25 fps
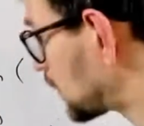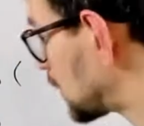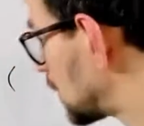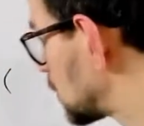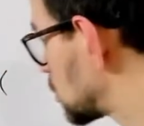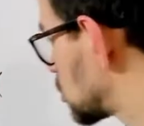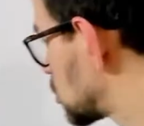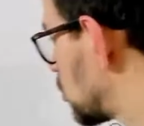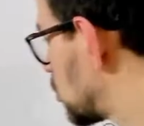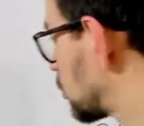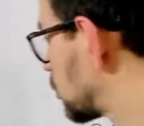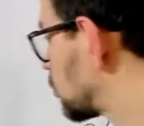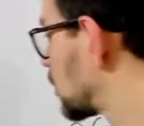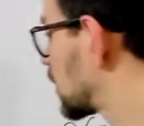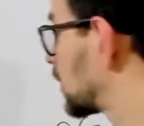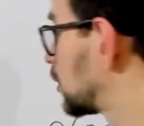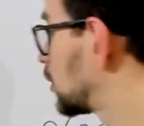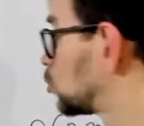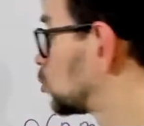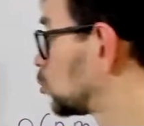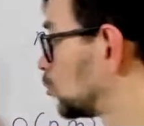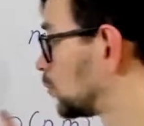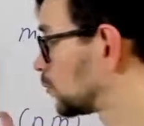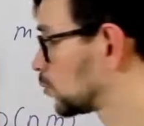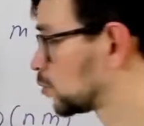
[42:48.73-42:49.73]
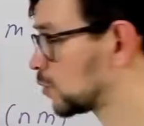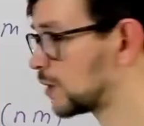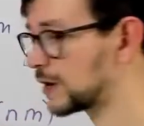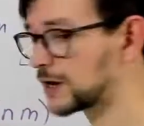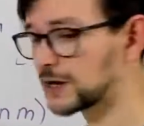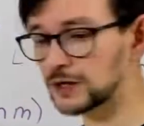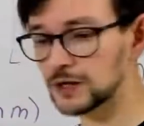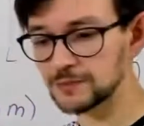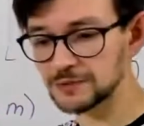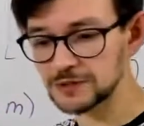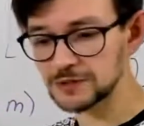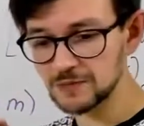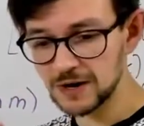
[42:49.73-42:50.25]
So what we can do? We
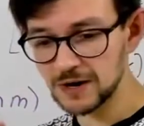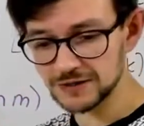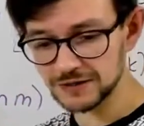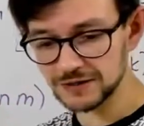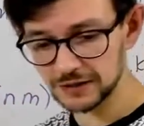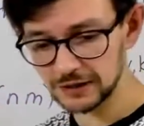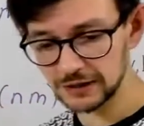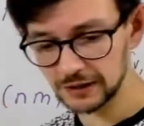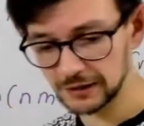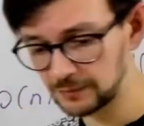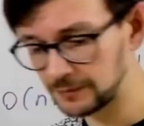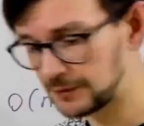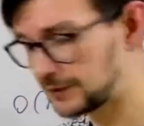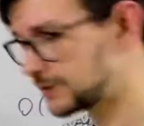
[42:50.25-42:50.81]
can optimize it a little